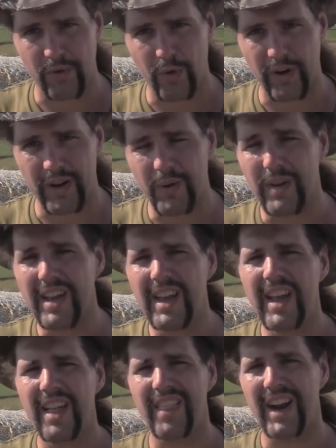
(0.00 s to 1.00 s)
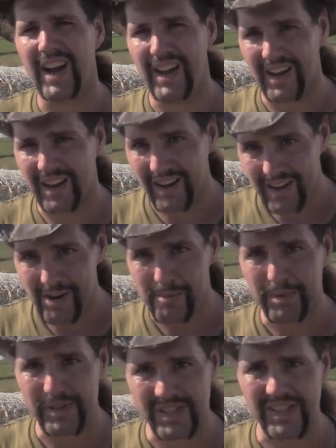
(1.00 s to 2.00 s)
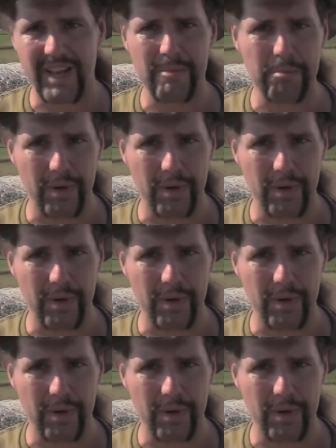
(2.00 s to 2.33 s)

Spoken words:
for you that I 100%